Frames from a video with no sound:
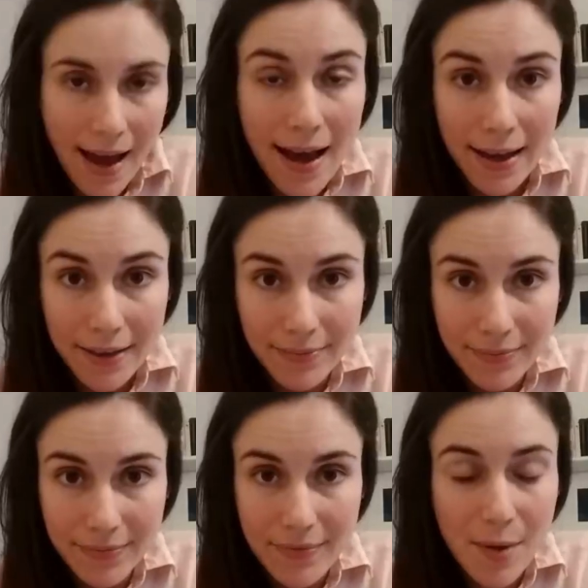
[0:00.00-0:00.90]
Hi,
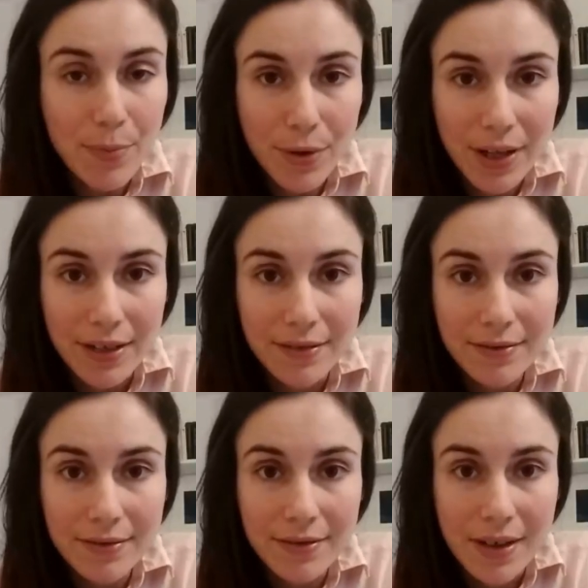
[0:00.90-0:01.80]
I'm Marine,
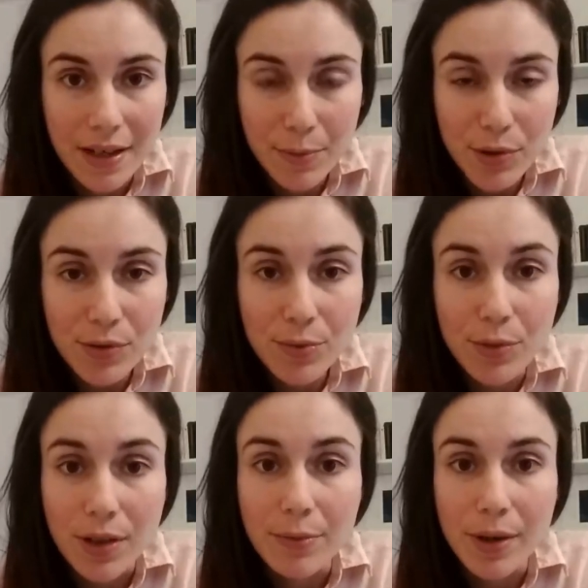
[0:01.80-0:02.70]
and I'm also a
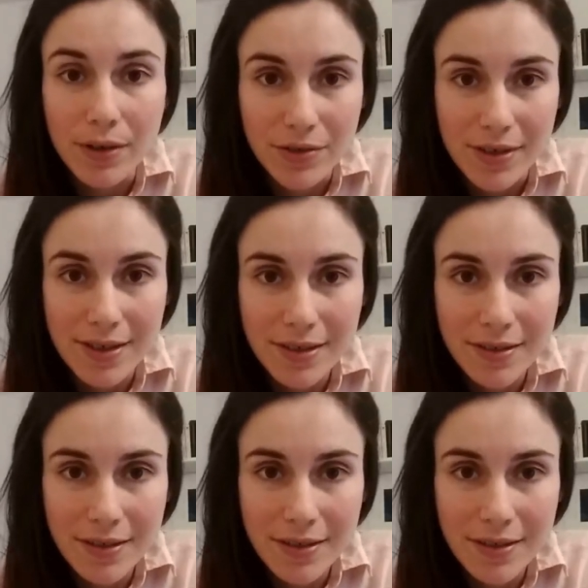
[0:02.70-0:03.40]
marine biologist.